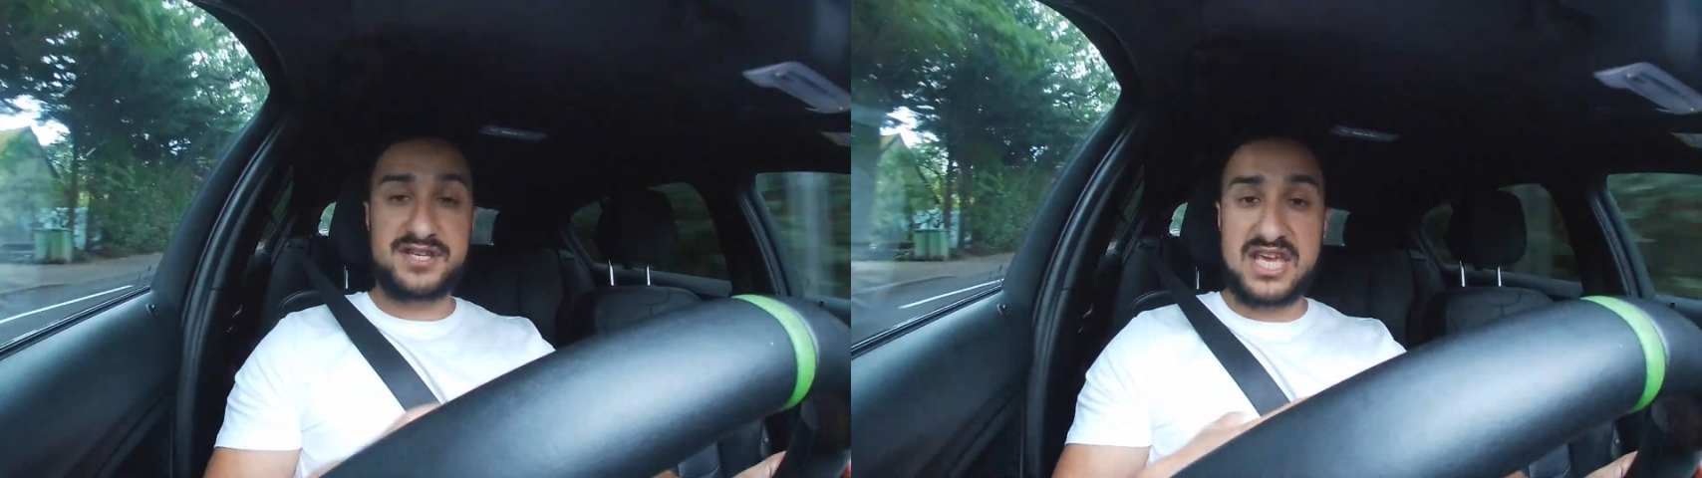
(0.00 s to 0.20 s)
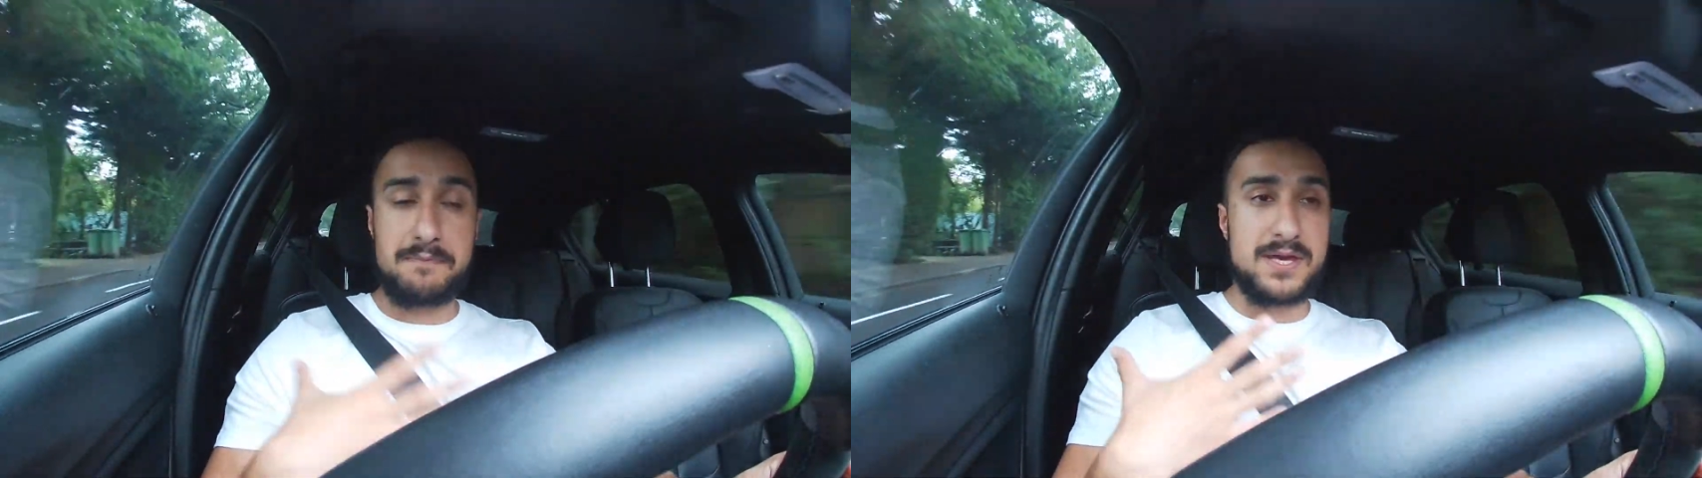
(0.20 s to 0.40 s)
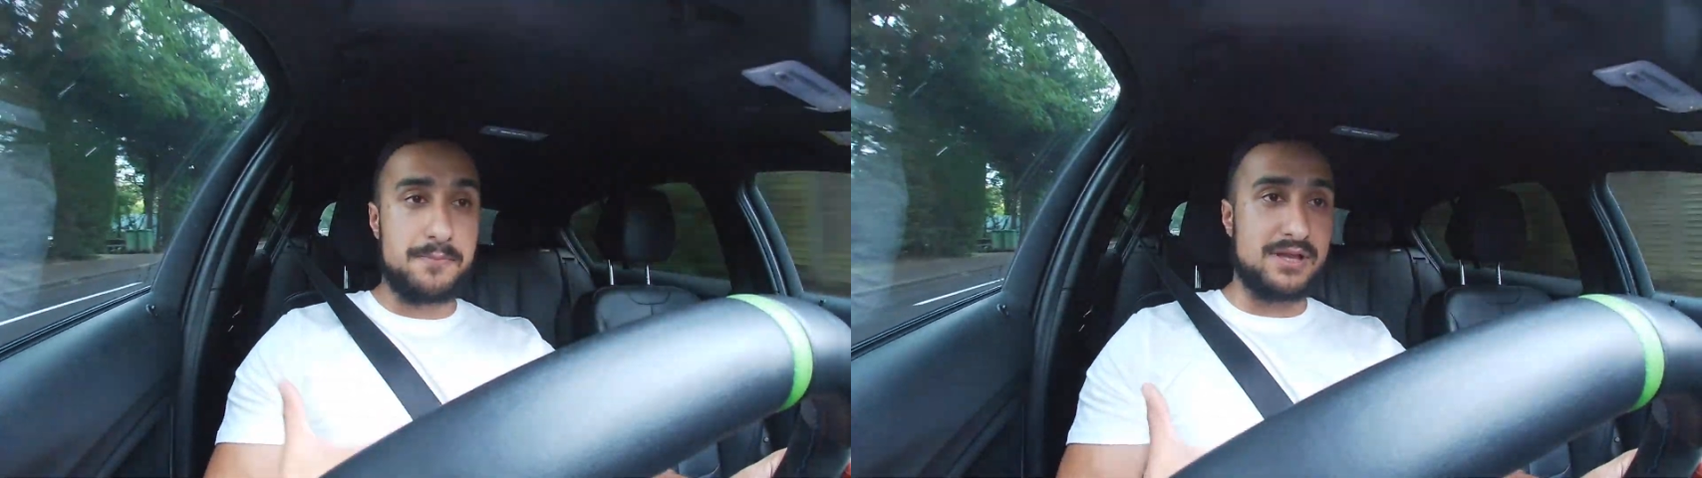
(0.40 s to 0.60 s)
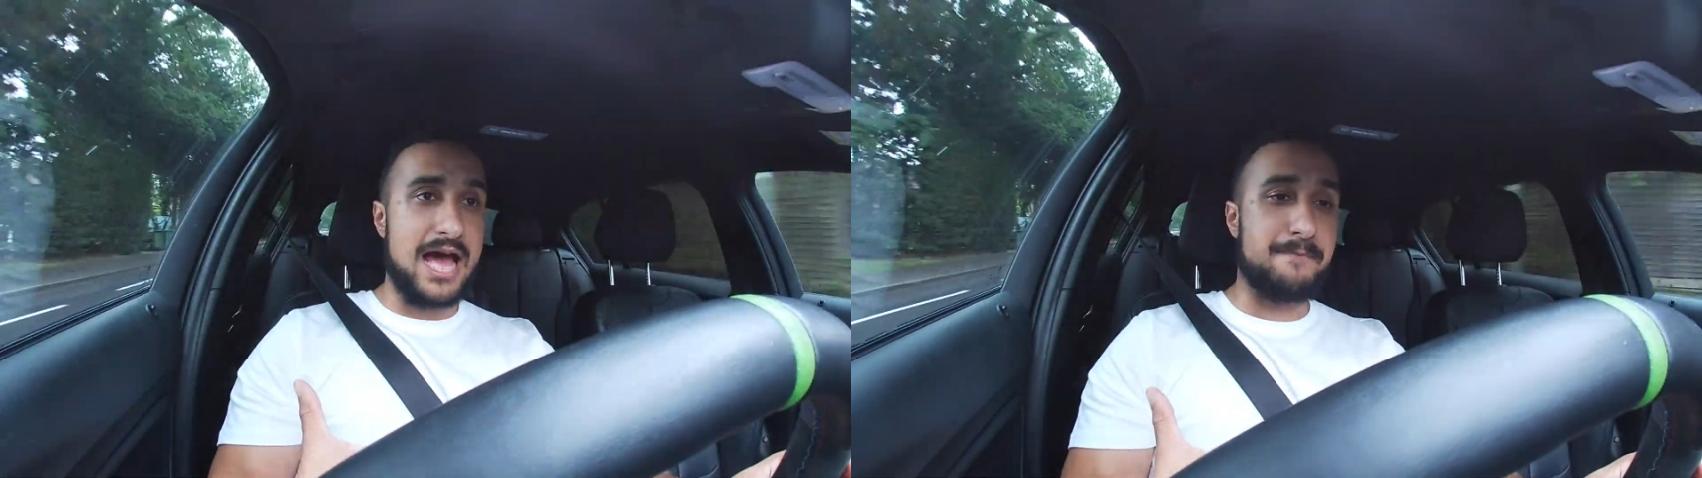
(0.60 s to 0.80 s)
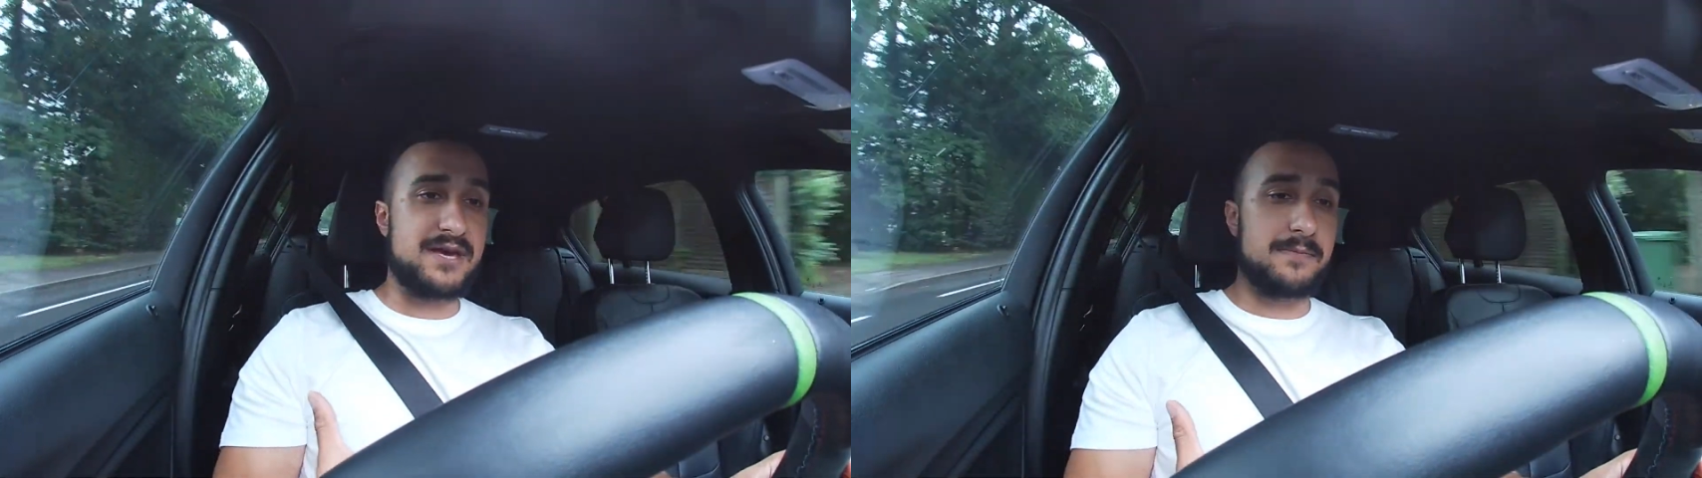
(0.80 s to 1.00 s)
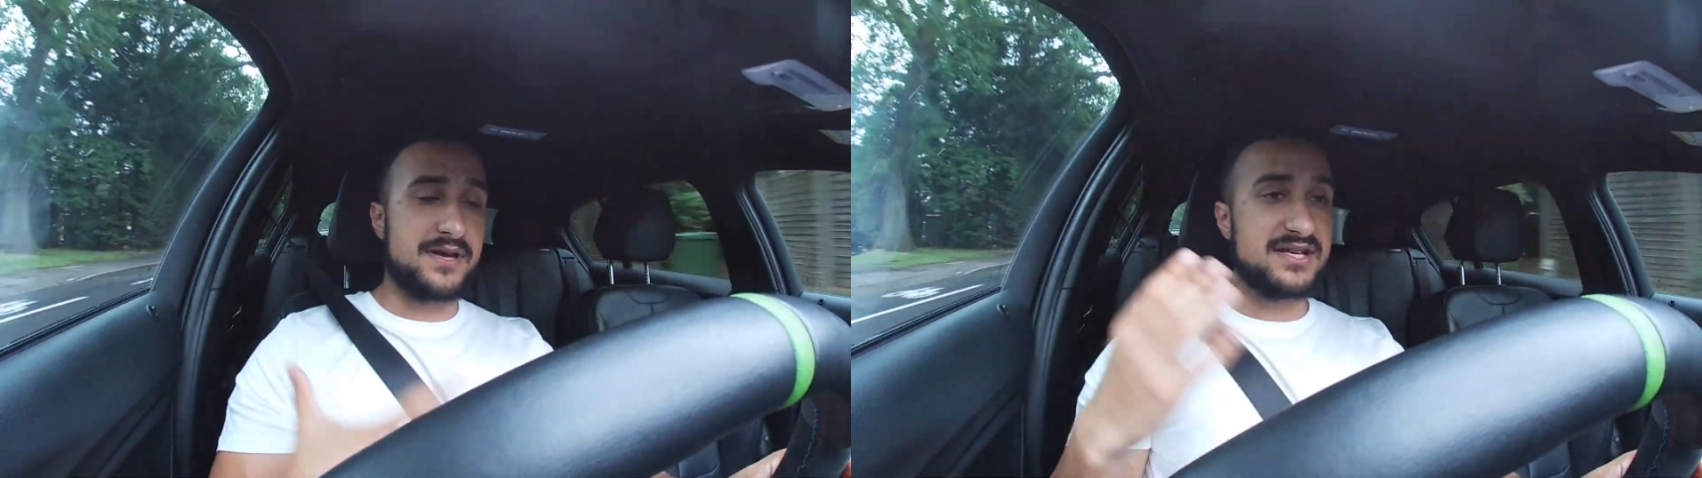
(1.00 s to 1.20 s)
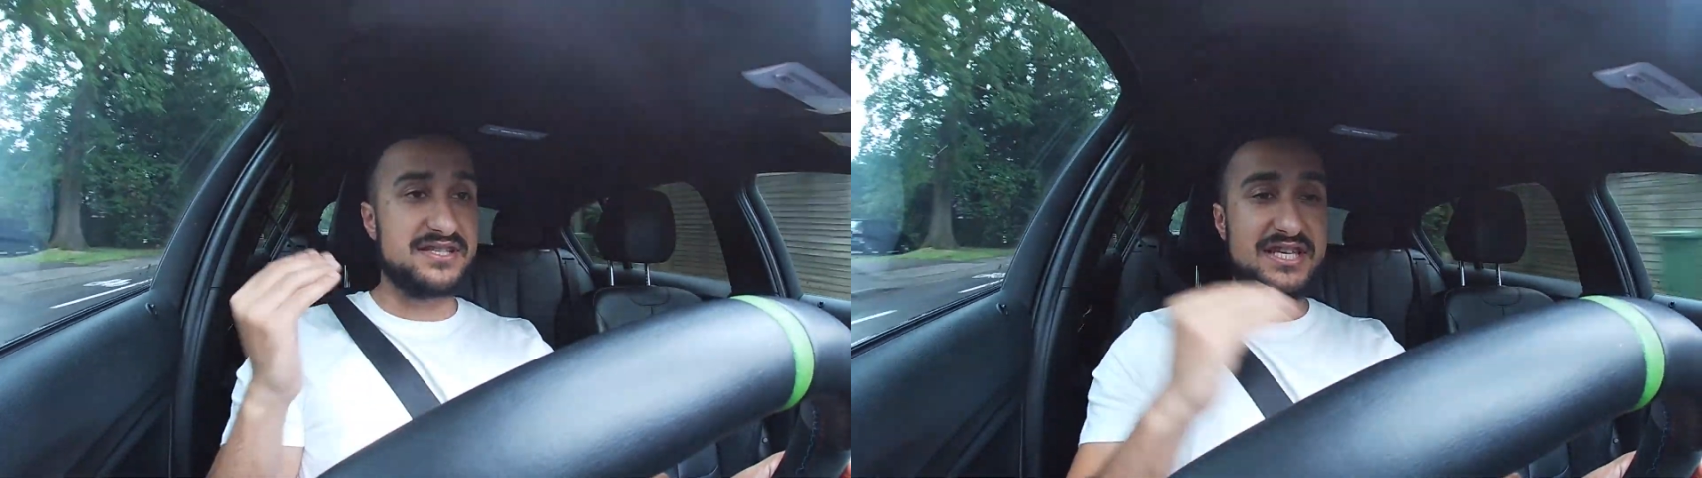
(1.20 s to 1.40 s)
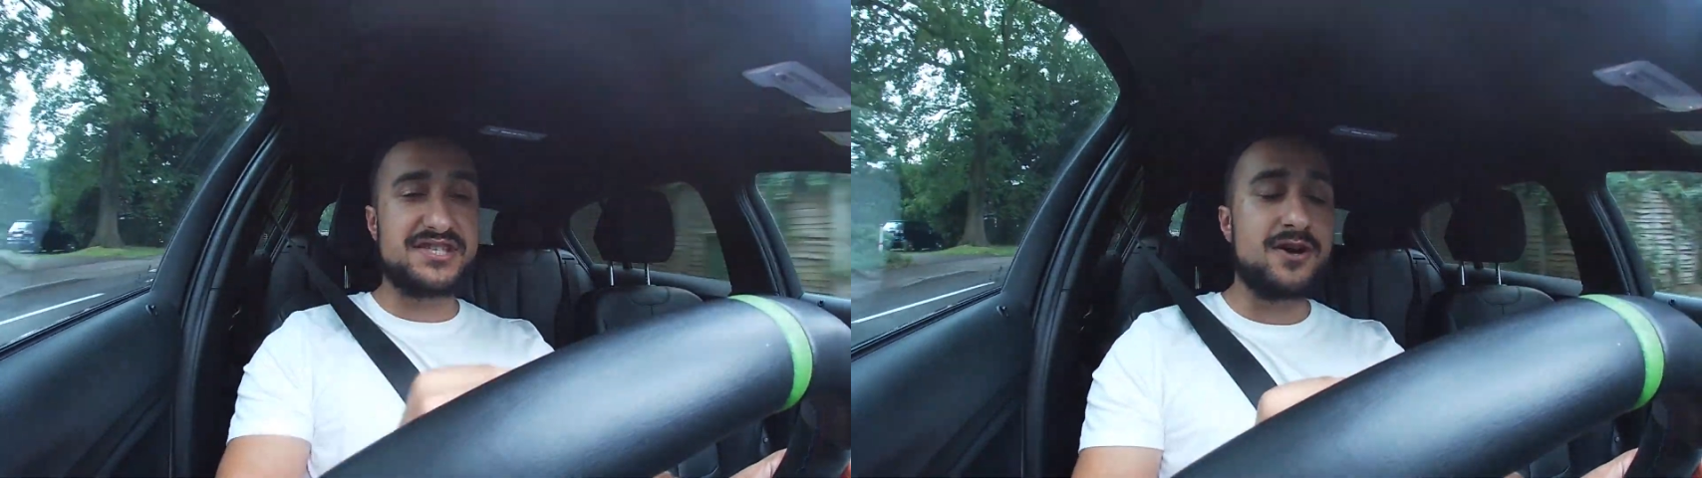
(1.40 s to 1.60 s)
to keep people happy,
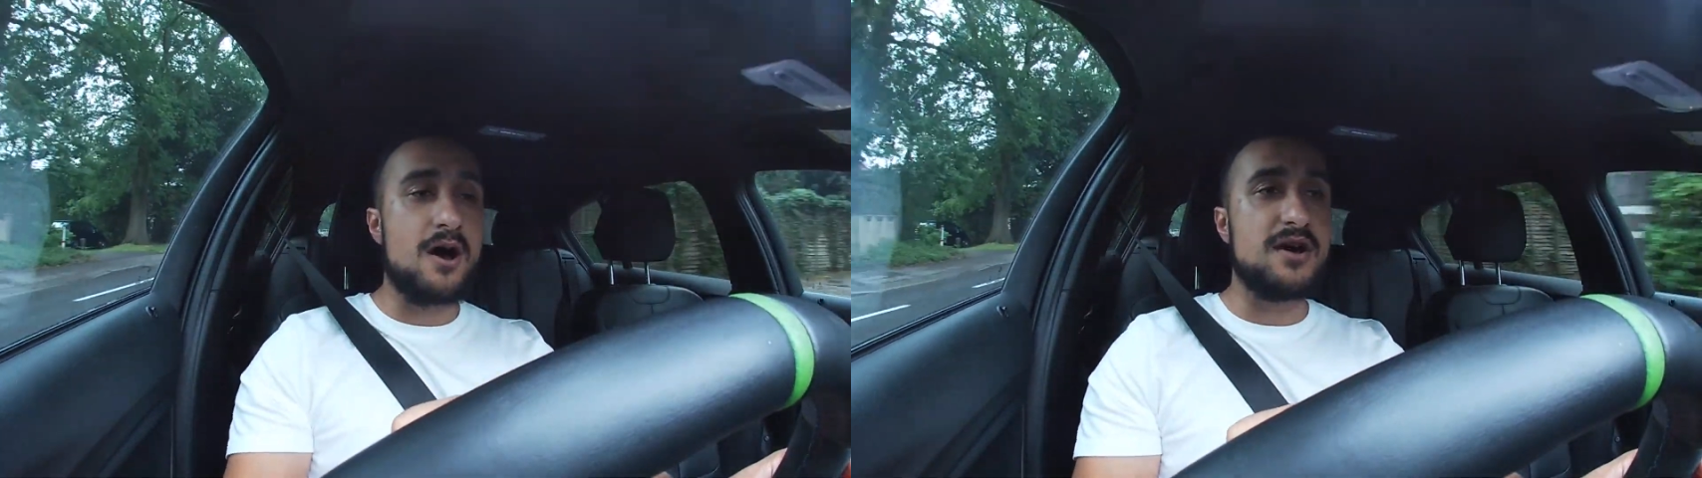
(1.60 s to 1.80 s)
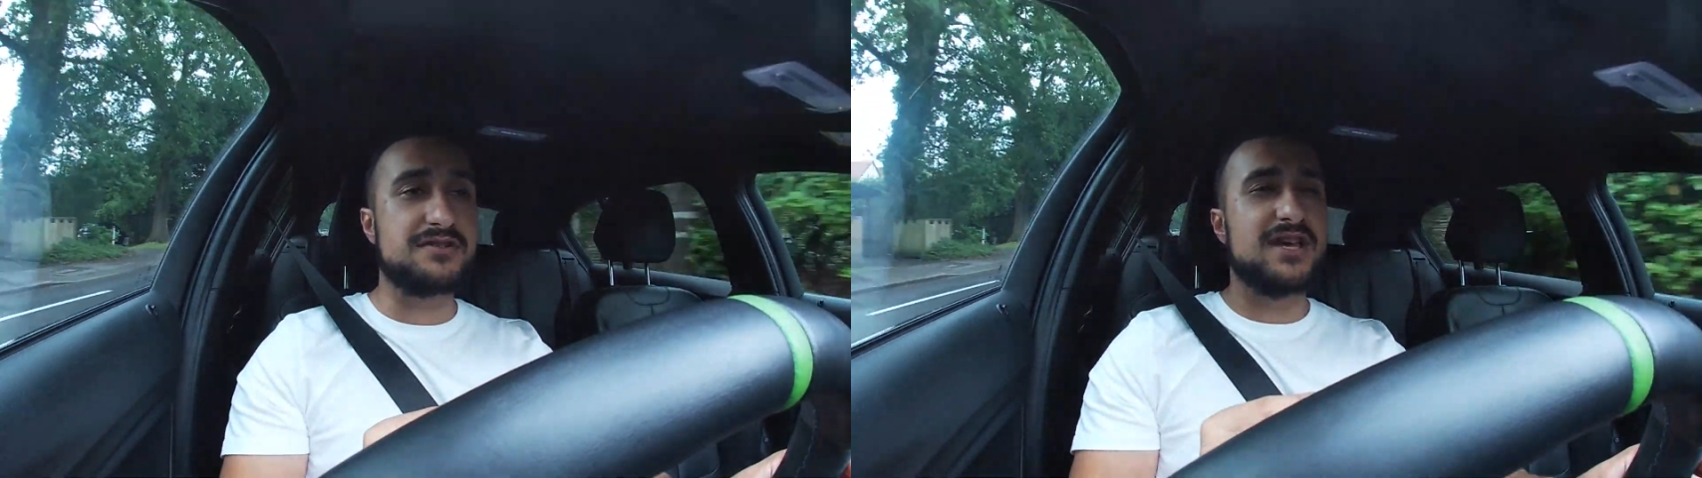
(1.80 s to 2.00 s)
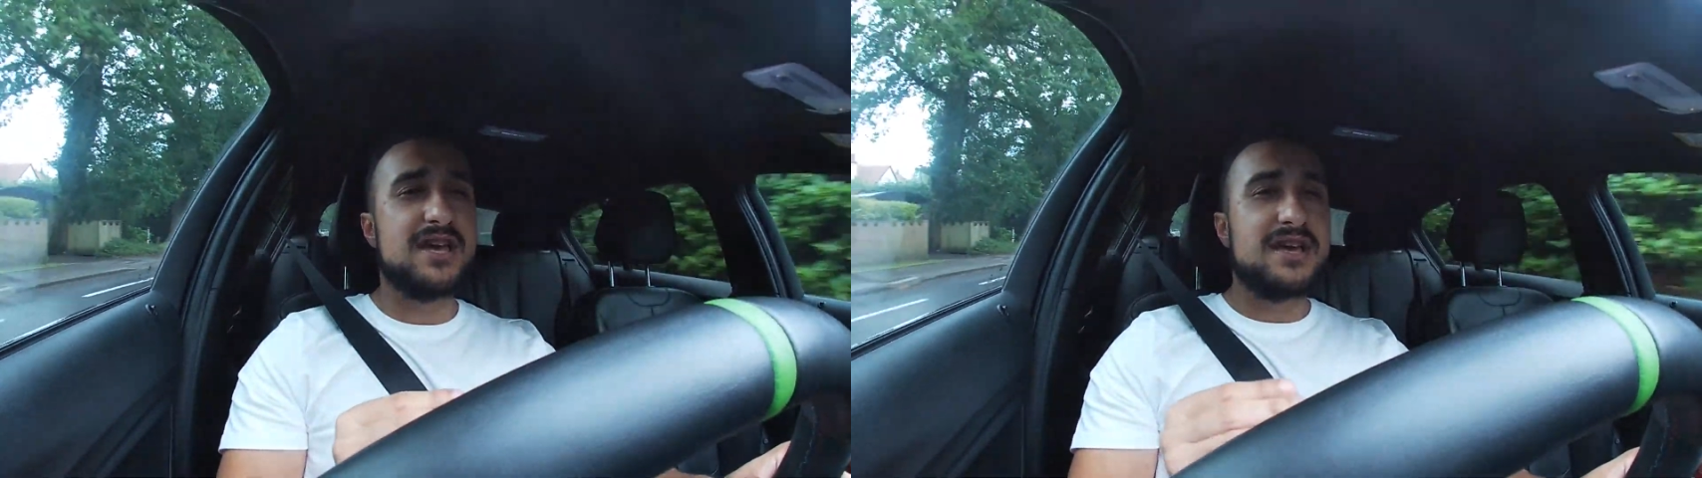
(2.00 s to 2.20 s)
because these cars,